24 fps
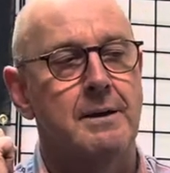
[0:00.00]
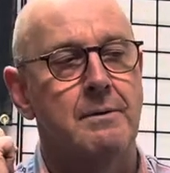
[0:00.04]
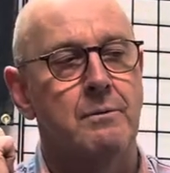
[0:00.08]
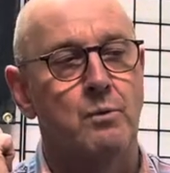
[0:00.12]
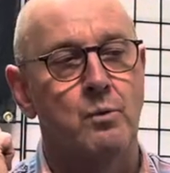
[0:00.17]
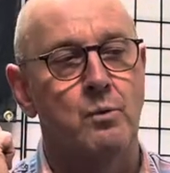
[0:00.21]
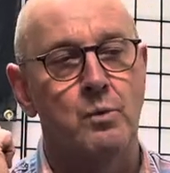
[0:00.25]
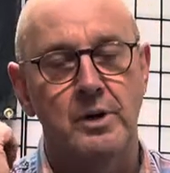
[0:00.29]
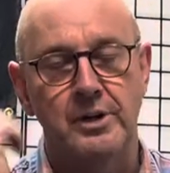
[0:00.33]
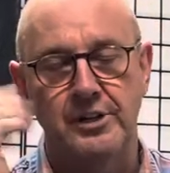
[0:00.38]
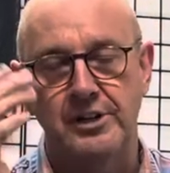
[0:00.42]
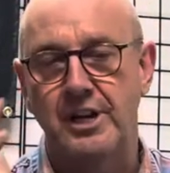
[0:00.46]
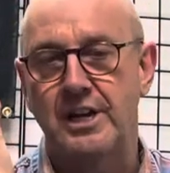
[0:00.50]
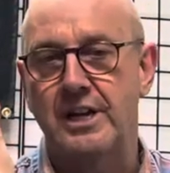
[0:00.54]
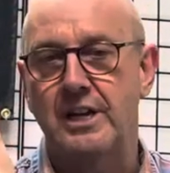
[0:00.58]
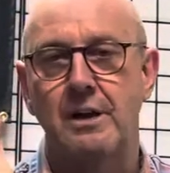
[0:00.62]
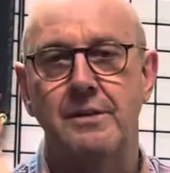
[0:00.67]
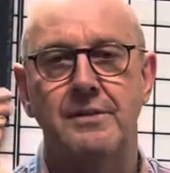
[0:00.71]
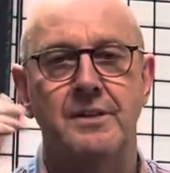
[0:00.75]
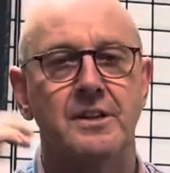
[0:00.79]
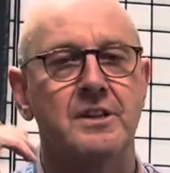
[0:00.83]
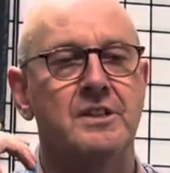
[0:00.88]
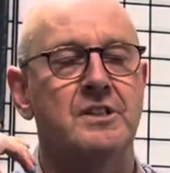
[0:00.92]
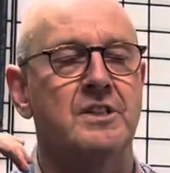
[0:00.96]
working on
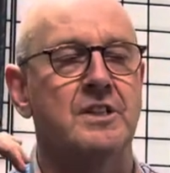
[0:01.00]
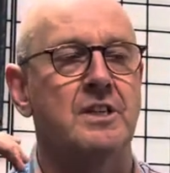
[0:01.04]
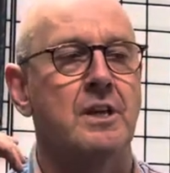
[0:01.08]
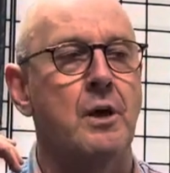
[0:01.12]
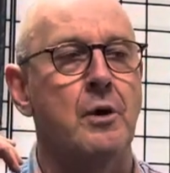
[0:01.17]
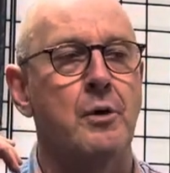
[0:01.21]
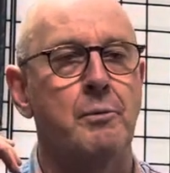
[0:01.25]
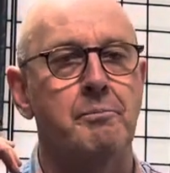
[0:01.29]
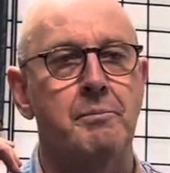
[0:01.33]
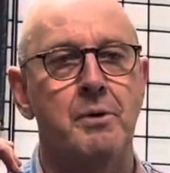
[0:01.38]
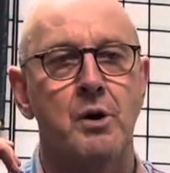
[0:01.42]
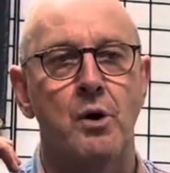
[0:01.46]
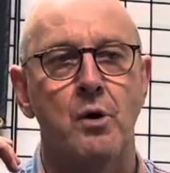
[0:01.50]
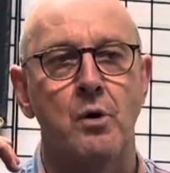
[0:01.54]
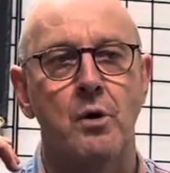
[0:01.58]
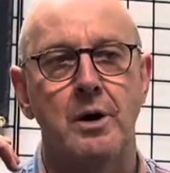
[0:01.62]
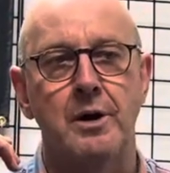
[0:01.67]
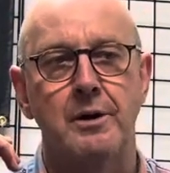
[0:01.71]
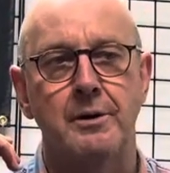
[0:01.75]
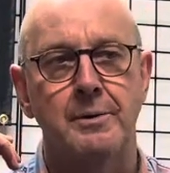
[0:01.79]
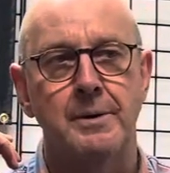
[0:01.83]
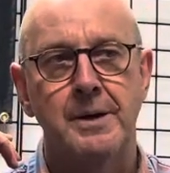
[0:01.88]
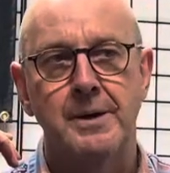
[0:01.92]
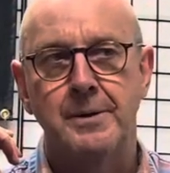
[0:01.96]
the slope,
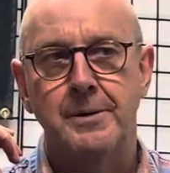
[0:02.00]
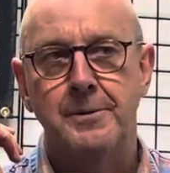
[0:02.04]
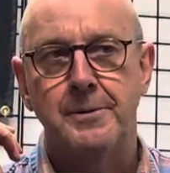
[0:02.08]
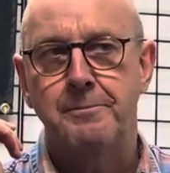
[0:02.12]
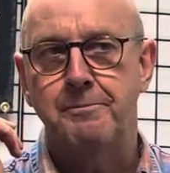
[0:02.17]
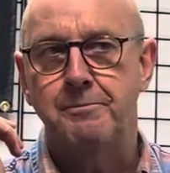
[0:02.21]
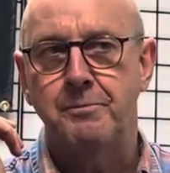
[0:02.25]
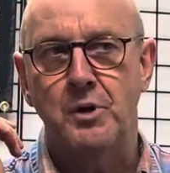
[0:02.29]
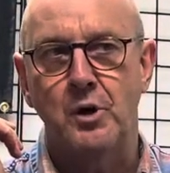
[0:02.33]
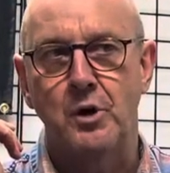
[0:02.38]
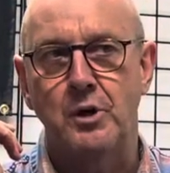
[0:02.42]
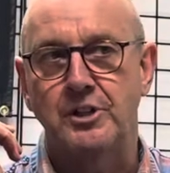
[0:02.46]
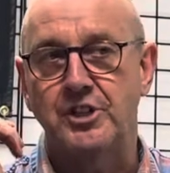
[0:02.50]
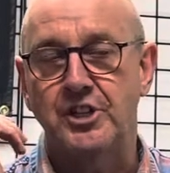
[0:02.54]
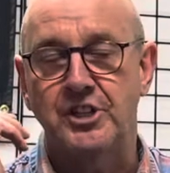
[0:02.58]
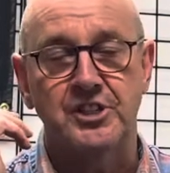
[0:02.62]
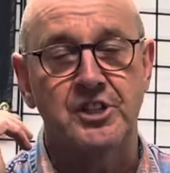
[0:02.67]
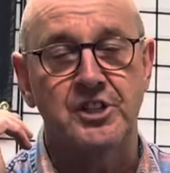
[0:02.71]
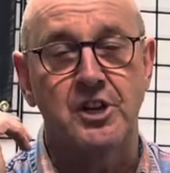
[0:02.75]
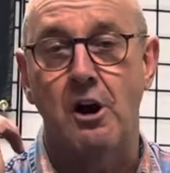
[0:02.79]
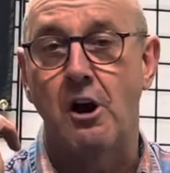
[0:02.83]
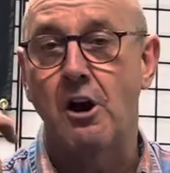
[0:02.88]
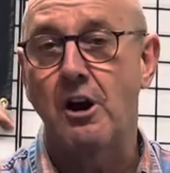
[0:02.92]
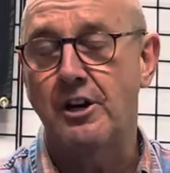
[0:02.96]
or just
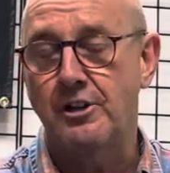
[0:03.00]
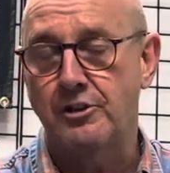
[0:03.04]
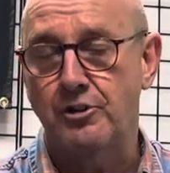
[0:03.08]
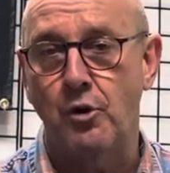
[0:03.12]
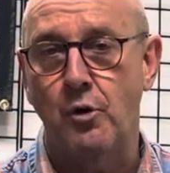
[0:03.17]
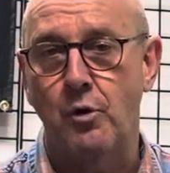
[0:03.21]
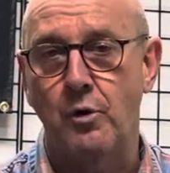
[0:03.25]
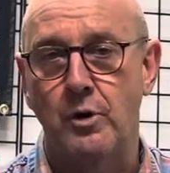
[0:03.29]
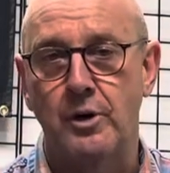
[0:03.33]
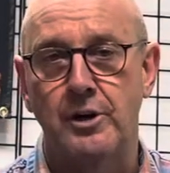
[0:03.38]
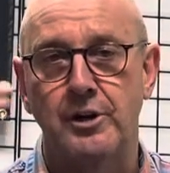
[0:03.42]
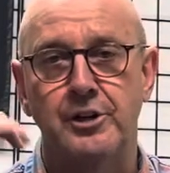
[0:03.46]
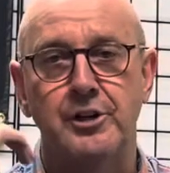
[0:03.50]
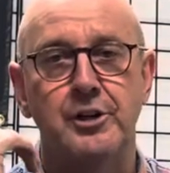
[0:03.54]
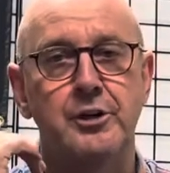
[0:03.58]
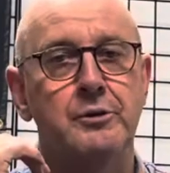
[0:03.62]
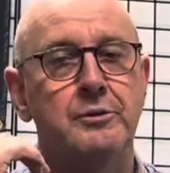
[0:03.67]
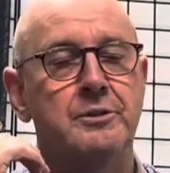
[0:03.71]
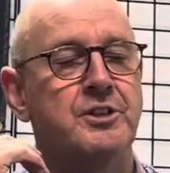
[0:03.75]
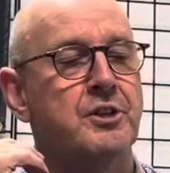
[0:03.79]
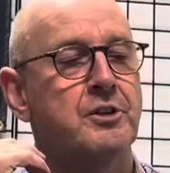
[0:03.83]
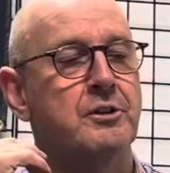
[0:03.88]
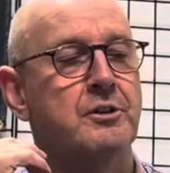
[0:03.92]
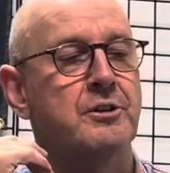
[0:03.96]
hardcore
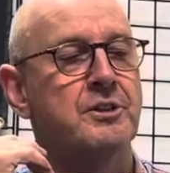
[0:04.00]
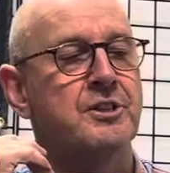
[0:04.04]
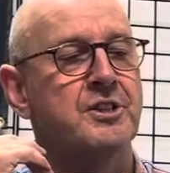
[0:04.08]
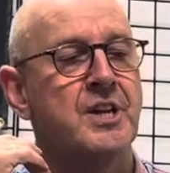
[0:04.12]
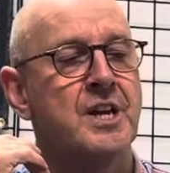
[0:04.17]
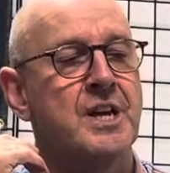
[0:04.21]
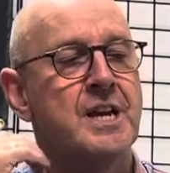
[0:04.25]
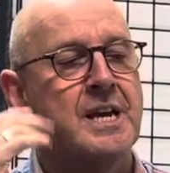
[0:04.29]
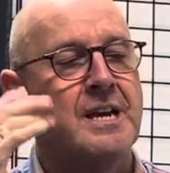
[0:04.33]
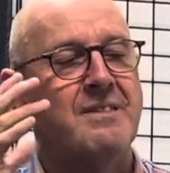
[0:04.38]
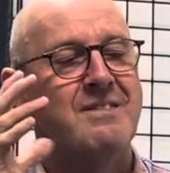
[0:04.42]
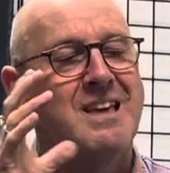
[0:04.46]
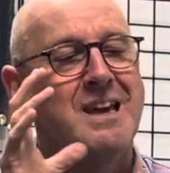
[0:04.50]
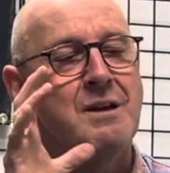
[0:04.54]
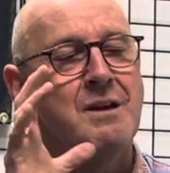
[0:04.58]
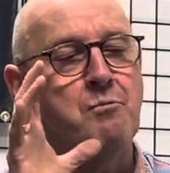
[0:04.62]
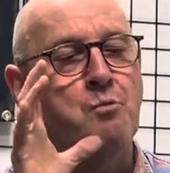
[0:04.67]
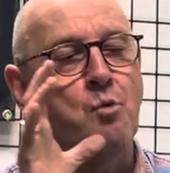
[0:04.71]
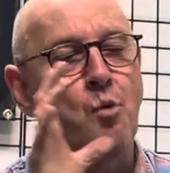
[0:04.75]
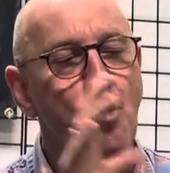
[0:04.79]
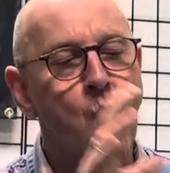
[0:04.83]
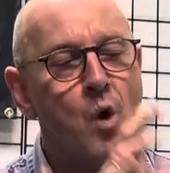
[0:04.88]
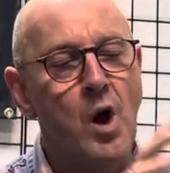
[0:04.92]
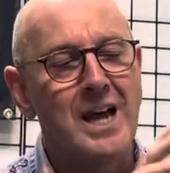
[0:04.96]
users, they
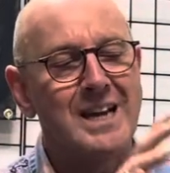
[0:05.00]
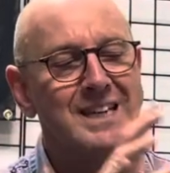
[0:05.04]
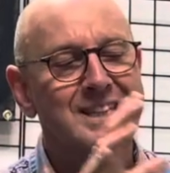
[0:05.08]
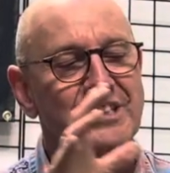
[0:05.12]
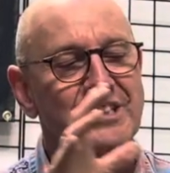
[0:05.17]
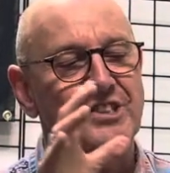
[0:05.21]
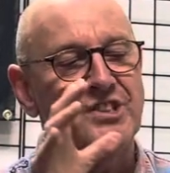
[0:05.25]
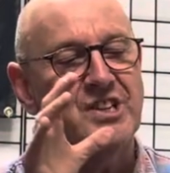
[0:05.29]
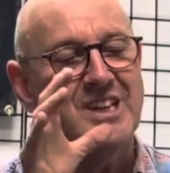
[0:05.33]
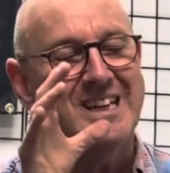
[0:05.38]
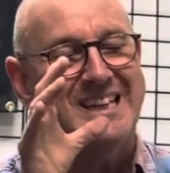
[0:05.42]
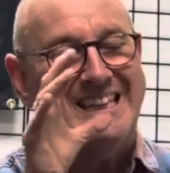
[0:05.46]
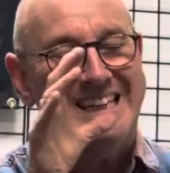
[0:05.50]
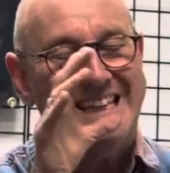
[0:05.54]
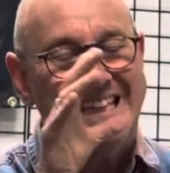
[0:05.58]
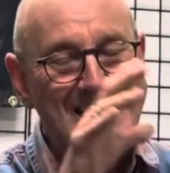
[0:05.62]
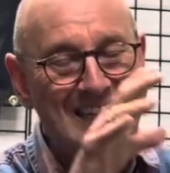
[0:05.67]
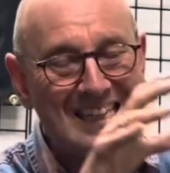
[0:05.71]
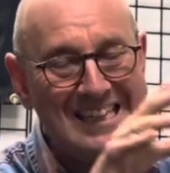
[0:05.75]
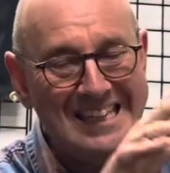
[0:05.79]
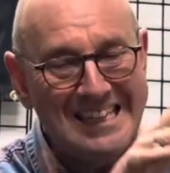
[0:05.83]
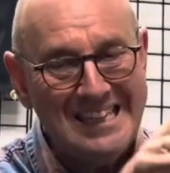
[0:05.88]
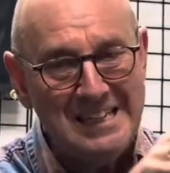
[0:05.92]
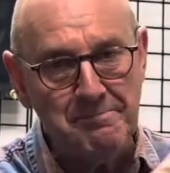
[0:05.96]
want to
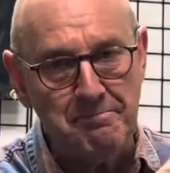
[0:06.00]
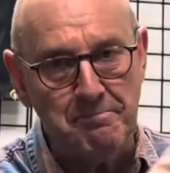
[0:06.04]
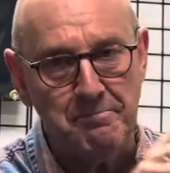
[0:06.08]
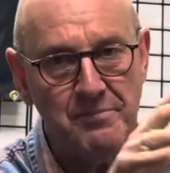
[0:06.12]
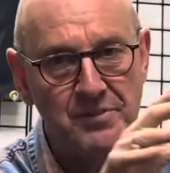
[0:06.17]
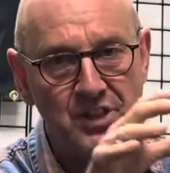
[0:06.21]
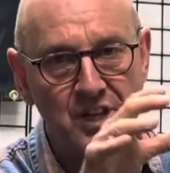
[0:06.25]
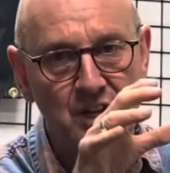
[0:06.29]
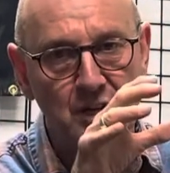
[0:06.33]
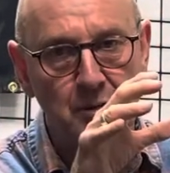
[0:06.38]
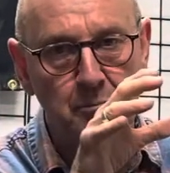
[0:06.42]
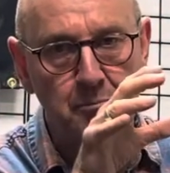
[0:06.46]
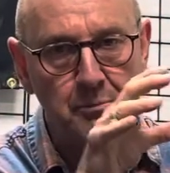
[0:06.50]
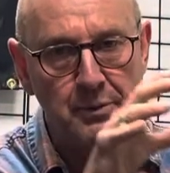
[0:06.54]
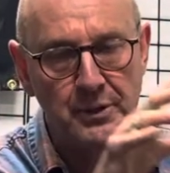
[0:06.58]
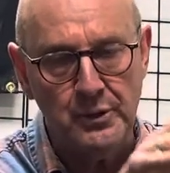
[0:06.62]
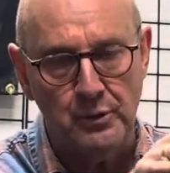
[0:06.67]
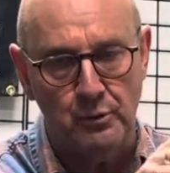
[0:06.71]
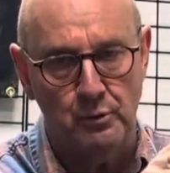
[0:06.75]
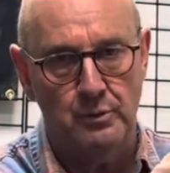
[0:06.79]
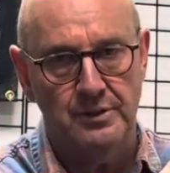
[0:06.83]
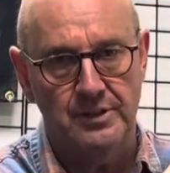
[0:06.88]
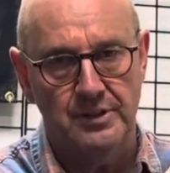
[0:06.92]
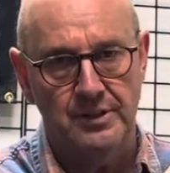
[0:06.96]
keep their
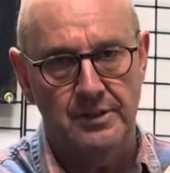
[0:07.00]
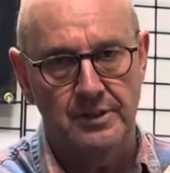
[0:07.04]
boot